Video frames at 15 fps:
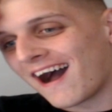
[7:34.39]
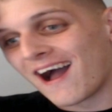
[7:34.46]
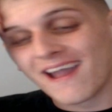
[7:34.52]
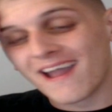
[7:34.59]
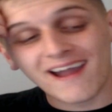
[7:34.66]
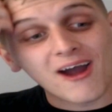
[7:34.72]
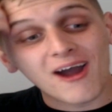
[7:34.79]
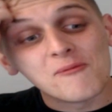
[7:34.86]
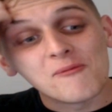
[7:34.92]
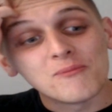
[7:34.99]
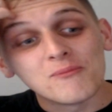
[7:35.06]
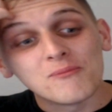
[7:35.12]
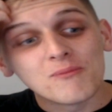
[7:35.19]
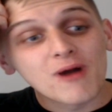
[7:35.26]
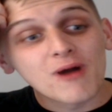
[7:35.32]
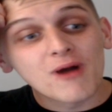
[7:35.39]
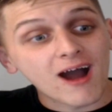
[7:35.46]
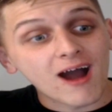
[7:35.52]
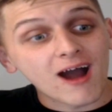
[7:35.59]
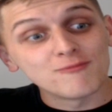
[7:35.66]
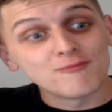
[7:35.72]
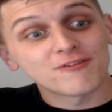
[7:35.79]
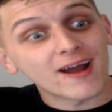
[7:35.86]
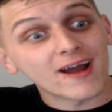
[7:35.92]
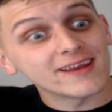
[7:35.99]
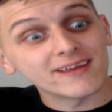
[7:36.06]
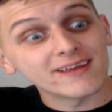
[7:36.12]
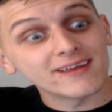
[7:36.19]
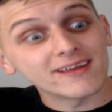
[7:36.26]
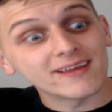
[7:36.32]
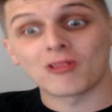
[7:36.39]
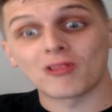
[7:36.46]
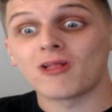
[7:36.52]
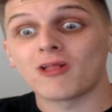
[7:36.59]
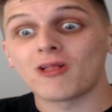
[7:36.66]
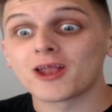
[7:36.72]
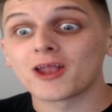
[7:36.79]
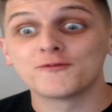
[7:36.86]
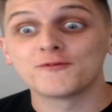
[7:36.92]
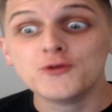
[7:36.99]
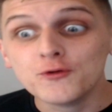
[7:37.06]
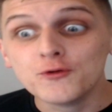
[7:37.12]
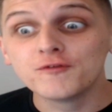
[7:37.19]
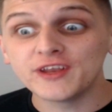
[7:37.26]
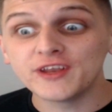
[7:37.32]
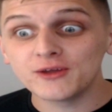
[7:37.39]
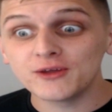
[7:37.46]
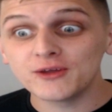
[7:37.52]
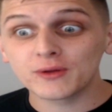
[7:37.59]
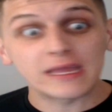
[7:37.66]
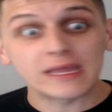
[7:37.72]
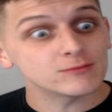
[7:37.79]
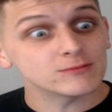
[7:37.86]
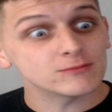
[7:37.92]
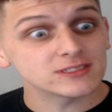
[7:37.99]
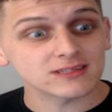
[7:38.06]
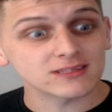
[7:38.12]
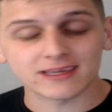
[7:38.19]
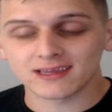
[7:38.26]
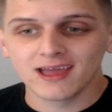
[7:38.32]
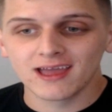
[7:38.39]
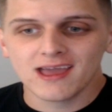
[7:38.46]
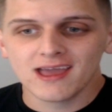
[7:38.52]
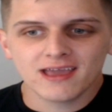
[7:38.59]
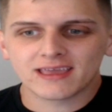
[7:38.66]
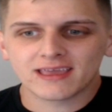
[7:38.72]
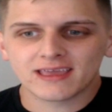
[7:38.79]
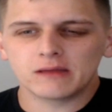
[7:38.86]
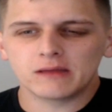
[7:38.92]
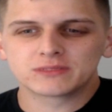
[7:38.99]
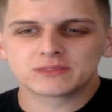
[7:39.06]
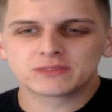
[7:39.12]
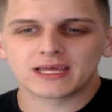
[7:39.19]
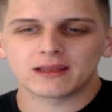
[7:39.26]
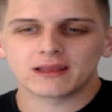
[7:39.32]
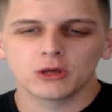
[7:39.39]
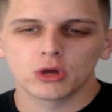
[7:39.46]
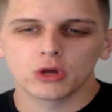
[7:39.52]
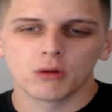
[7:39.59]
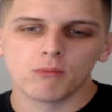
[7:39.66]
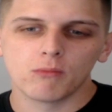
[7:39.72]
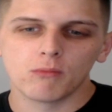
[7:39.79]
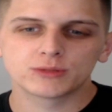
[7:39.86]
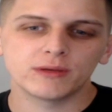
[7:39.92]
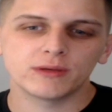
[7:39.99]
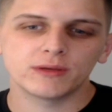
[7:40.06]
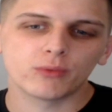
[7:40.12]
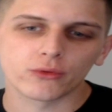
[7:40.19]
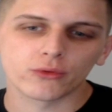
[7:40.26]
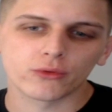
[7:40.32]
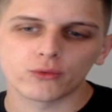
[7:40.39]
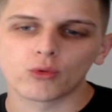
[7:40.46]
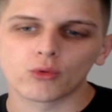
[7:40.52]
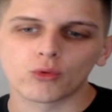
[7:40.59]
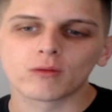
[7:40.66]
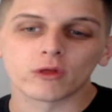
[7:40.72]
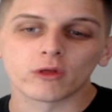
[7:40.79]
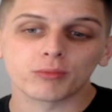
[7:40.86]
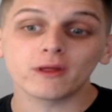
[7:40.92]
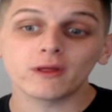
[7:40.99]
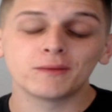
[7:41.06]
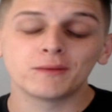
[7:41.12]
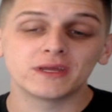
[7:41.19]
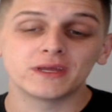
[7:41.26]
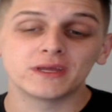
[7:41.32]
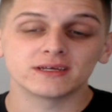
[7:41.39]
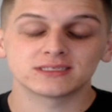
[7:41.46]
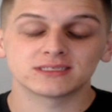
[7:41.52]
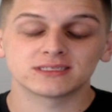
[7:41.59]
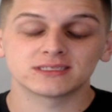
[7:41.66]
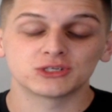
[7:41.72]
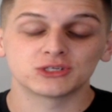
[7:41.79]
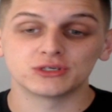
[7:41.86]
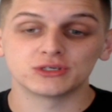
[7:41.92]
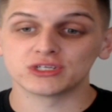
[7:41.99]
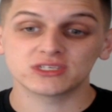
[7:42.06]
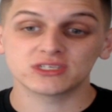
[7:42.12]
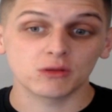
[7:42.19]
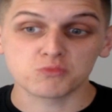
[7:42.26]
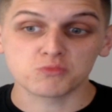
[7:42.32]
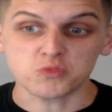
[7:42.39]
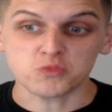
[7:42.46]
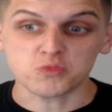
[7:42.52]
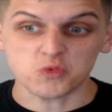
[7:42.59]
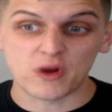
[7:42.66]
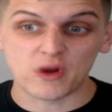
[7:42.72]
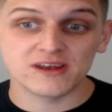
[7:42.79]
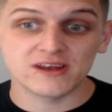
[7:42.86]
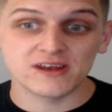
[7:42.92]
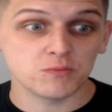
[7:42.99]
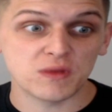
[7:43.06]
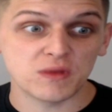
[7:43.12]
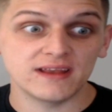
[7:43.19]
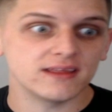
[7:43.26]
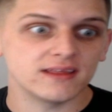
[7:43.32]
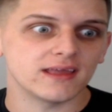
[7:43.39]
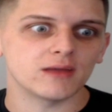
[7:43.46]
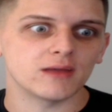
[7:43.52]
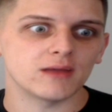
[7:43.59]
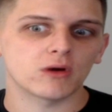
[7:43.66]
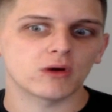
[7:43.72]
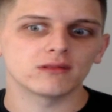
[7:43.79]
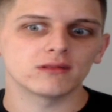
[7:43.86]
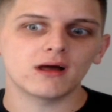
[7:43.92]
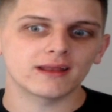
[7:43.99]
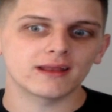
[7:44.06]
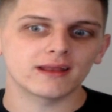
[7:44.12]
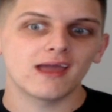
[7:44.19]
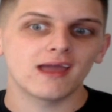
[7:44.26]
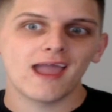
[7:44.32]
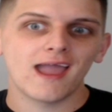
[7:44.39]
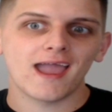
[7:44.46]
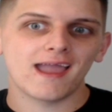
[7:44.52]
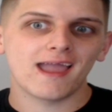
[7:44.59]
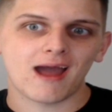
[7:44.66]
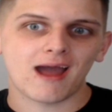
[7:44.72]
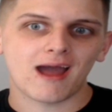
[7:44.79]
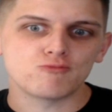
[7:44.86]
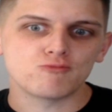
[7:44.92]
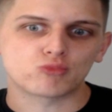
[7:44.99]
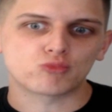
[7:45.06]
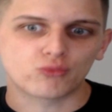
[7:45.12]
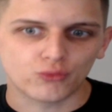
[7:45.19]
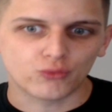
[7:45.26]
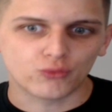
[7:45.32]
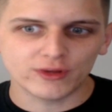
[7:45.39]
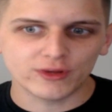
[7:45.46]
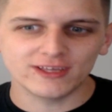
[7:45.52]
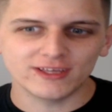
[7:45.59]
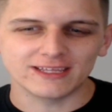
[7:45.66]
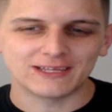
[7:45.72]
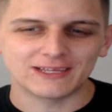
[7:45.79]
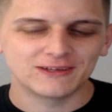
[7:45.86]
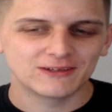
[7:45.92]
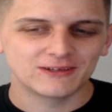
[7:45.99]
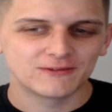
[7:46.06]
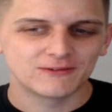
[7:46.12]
I'm finding a lot of new video games, like games that most people don't normally play because they're just some random indie game online, and I'm really,